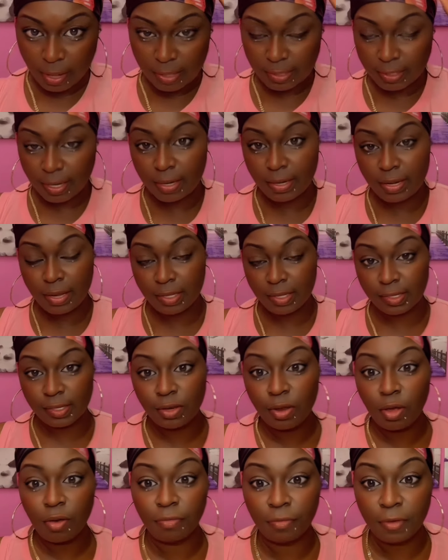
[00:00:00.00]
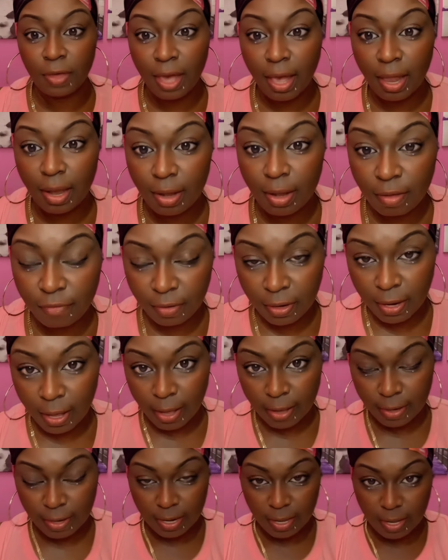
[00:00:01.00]
As a this enough girl
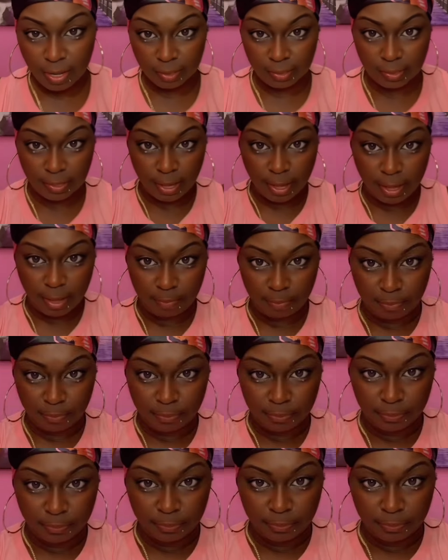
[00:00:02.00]
living our daytime.